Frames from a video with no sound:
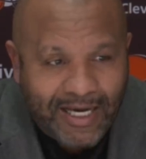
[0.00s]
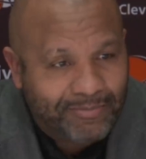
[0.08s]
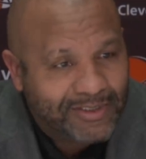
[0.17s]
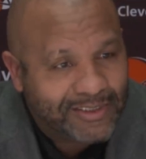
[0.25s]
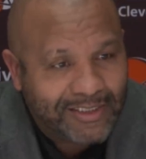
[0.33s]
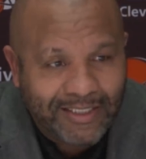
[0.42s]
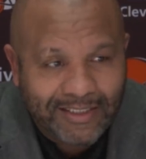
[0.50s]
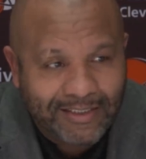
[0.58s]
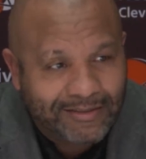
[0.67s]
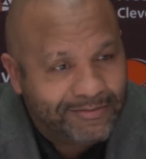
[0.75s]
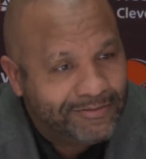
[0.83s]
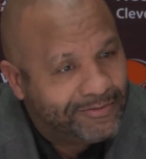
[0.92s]
I've been singing
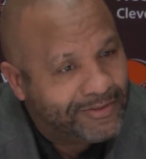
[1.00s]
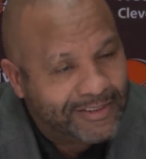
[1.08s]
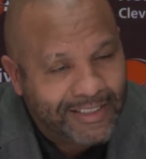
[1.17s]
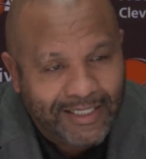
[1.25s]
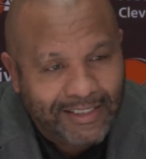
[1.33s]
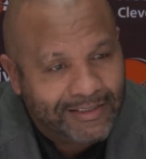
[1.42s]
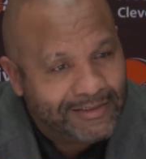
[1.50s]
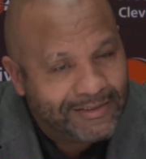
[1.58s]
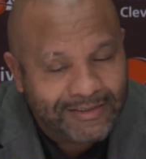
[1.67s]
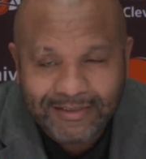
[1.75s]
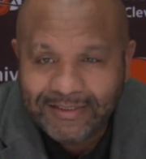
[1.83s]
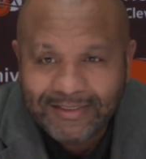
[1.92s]
it for days.
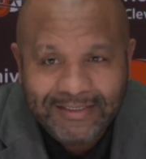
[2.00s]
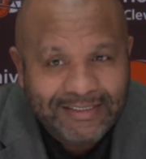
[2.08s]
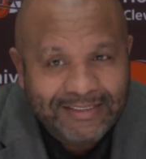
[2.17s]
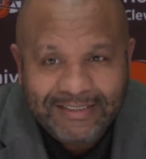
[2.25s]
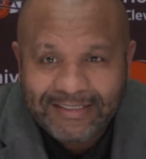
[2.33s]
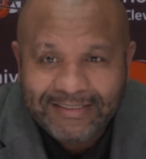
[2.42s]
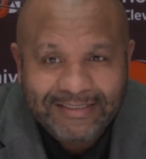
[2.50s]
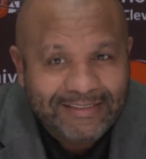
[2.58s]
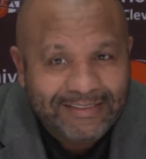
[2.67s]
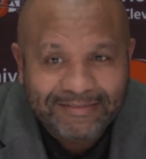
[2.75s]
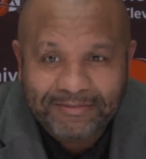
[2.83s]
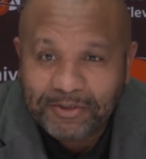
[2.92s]

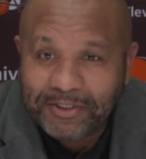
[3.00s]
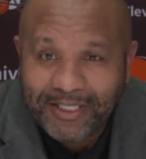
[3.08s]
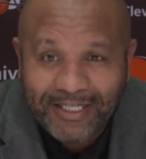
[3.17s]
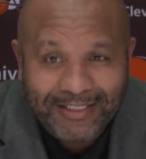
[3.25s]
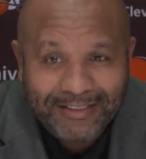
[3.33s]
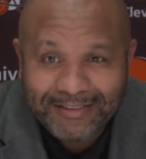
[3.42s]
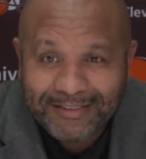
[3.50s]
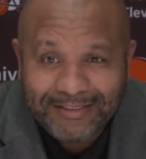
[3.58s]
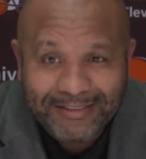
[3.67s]
For days.